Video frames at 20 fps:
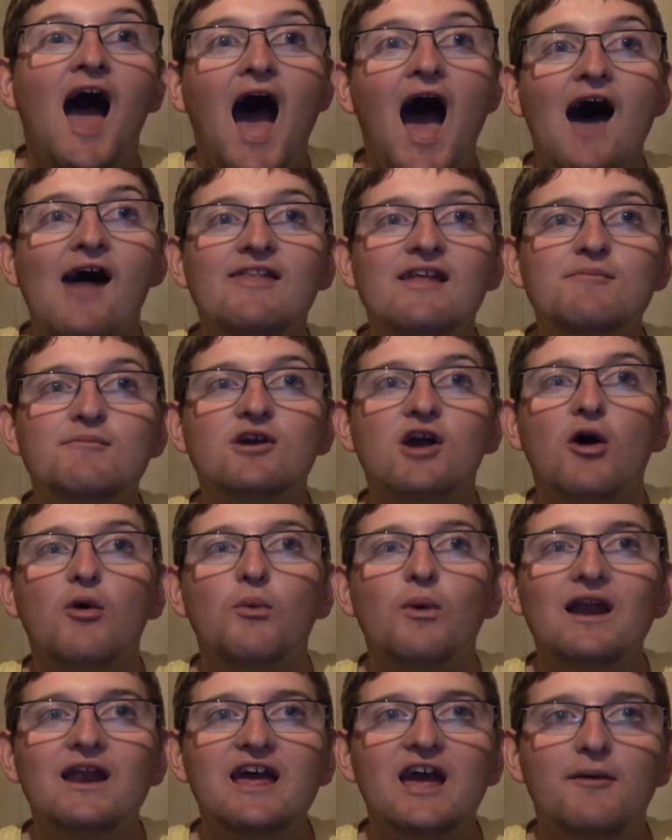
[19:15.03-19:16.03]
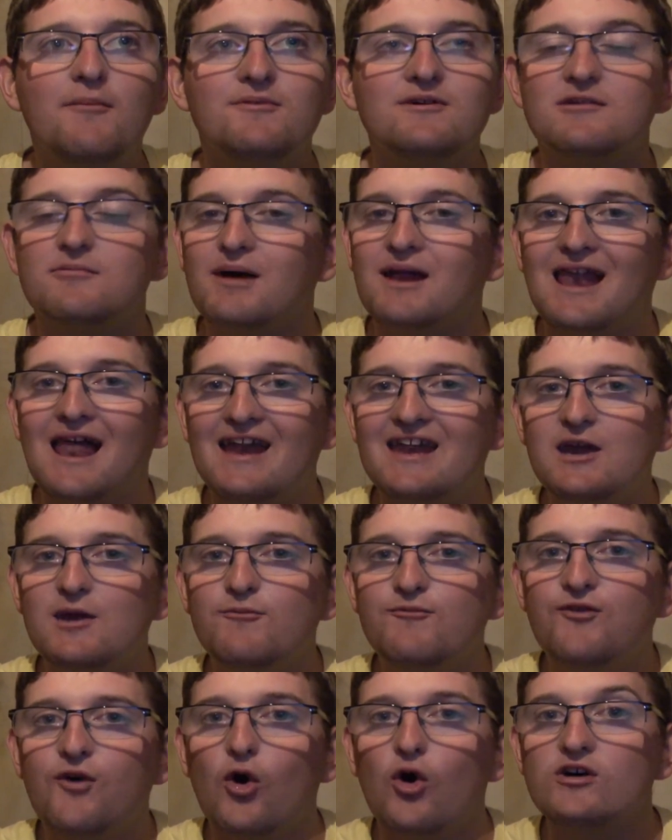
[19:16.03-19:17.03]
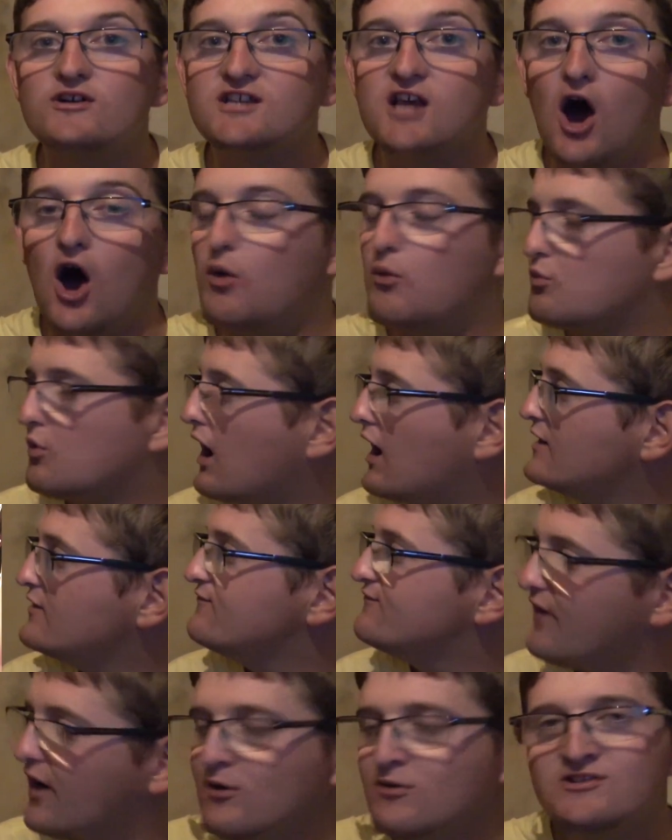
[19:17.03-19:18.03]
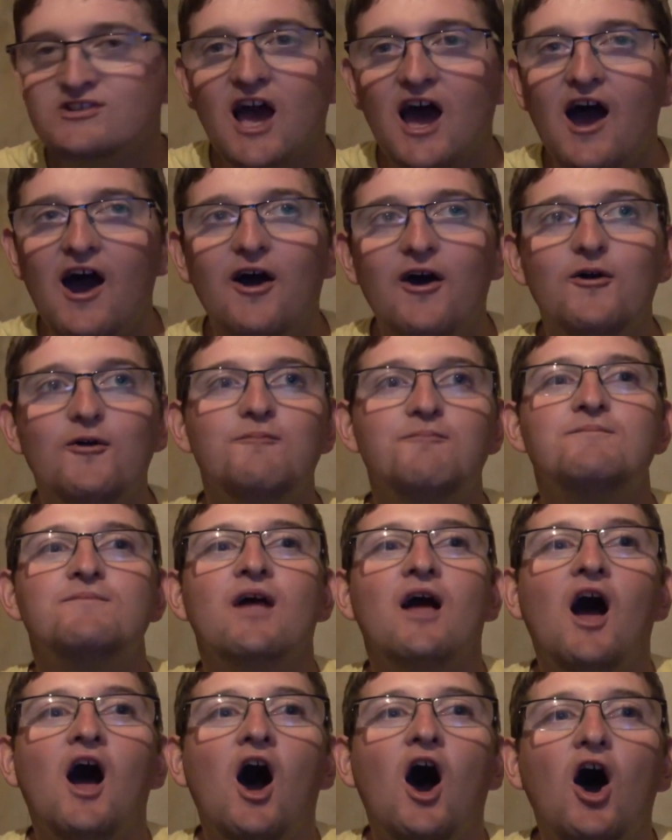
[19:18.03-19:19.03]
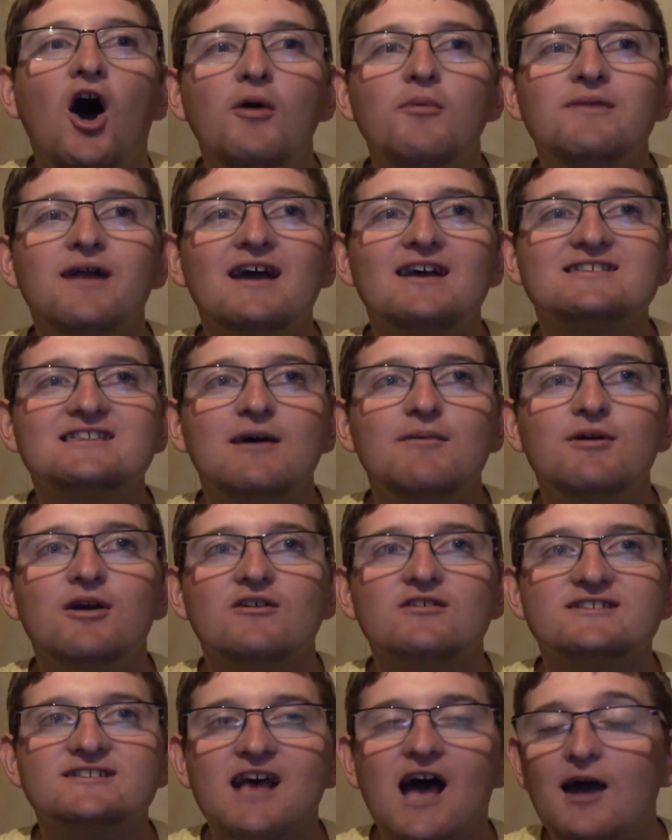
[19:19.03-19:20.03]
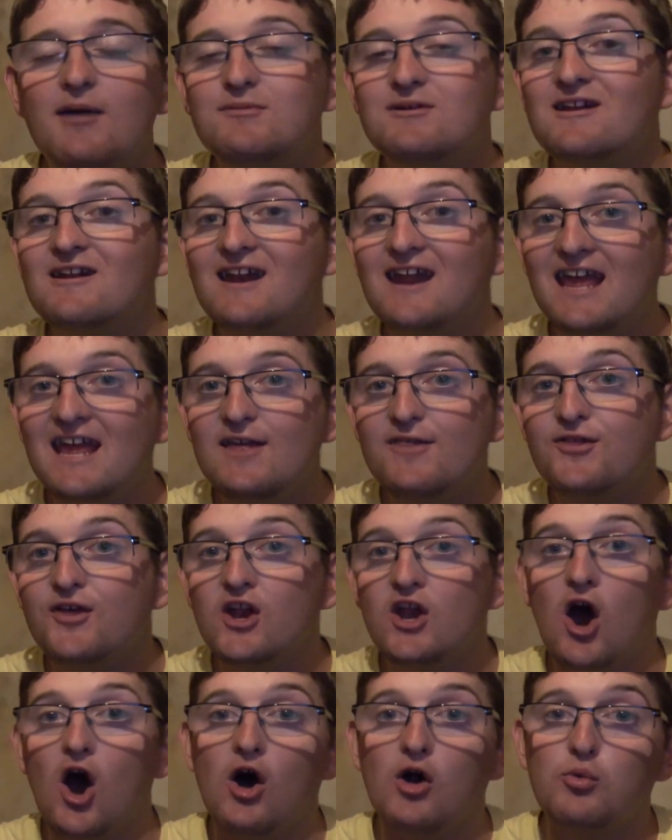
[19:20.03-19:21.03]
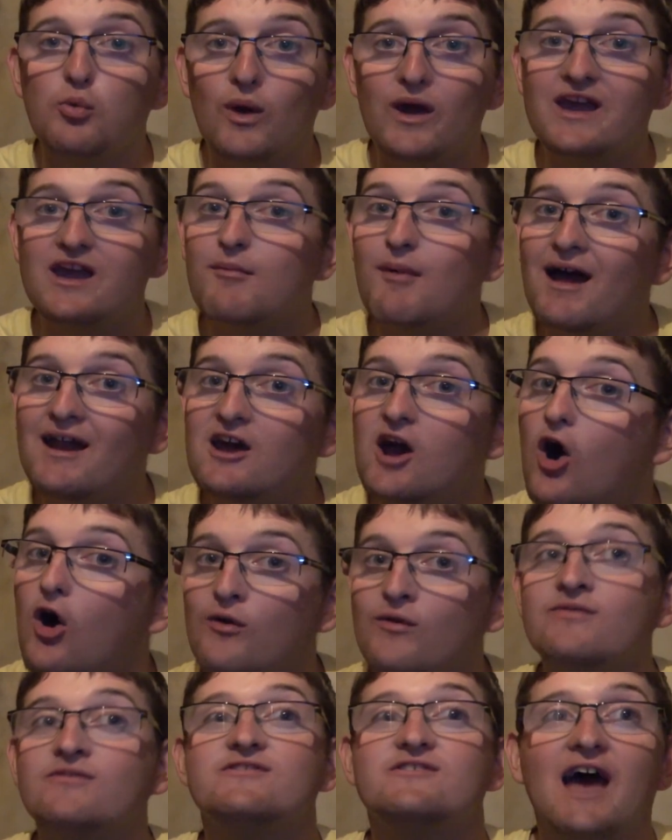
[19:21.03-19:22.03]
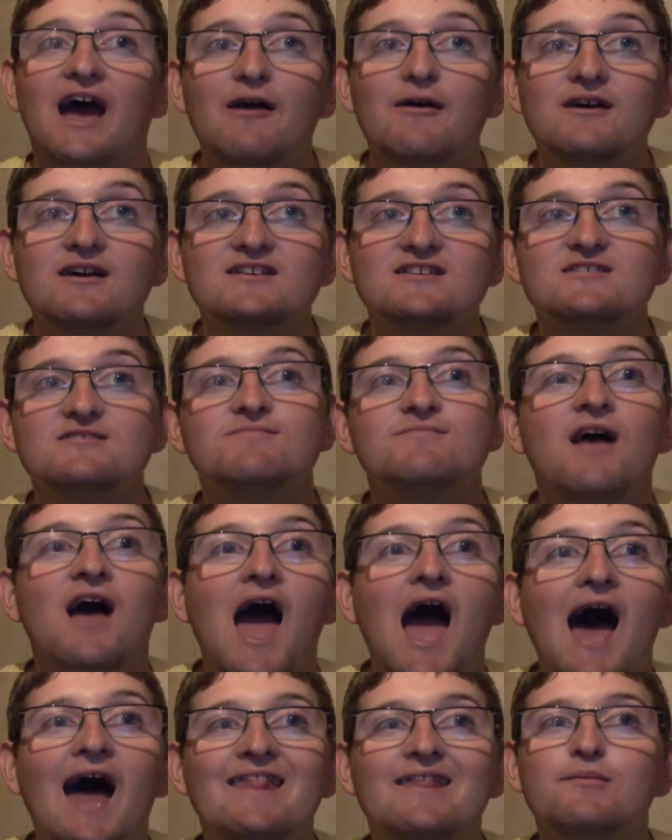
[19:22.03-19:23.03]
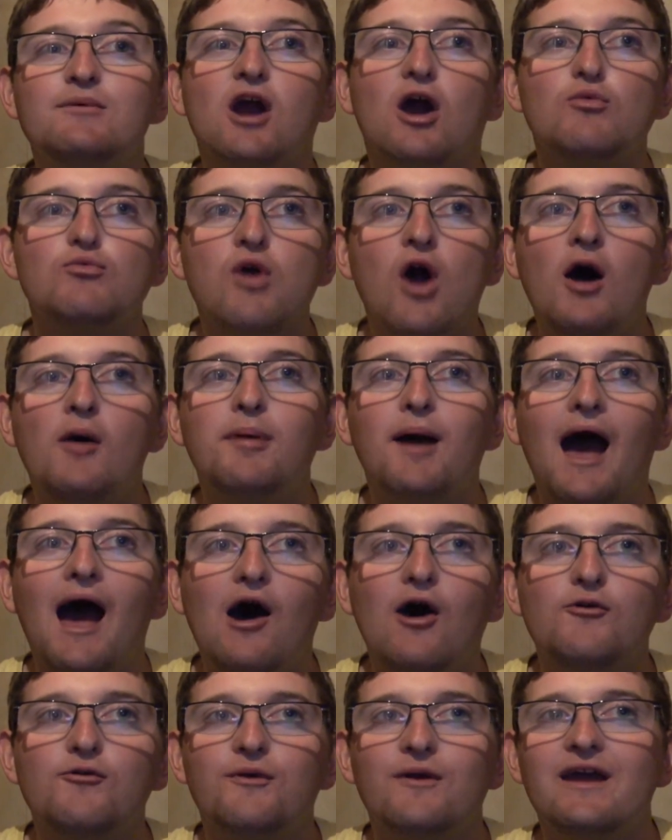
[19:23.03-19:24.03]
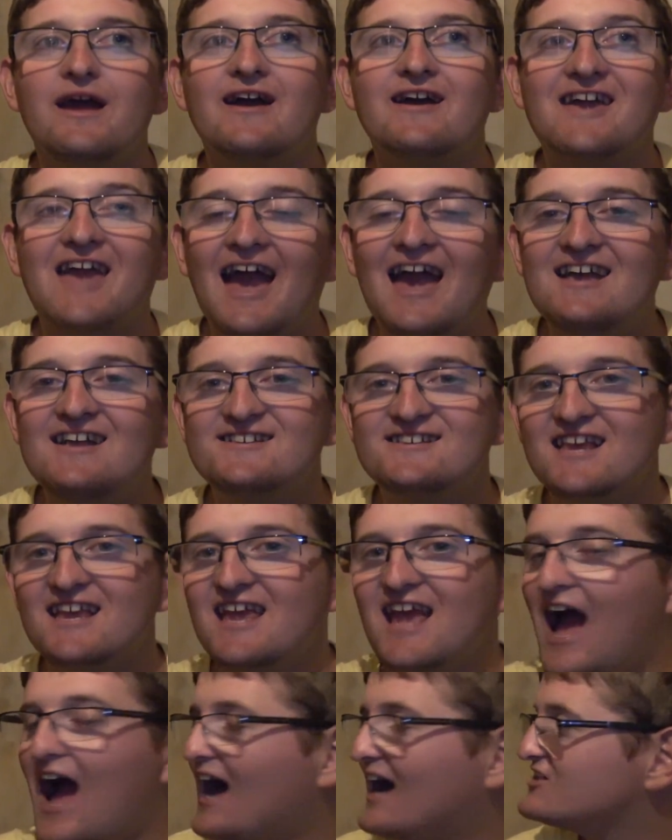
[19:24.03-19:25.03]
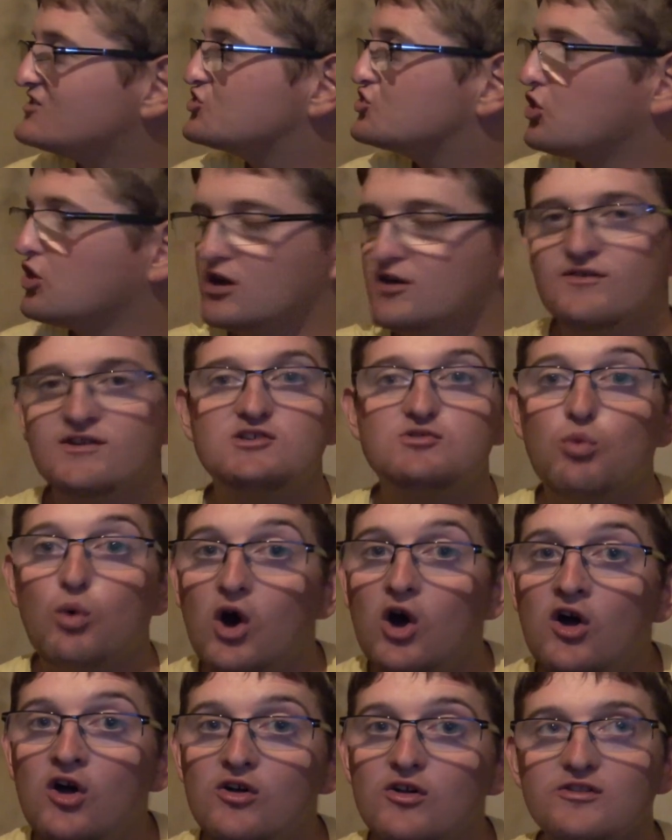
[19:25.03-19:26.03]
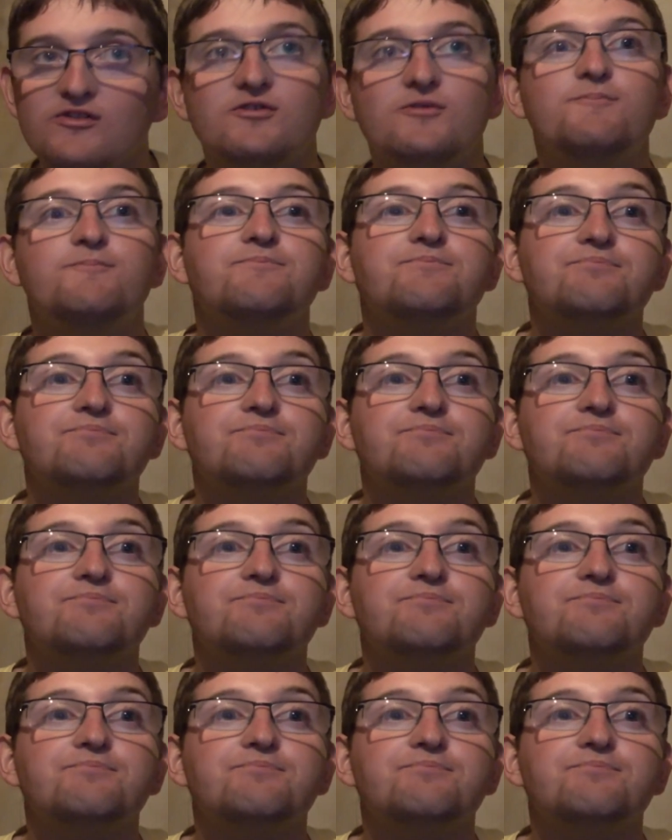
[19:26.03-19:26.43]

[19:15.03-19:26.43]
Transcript: And then we've got William with a Millennium Force on Ride Photo. Up next then we've got Simon and Ethan on Wicker Man at Alton Towers. And then we've got Rob, Alfie and Casey at Gulliver's World.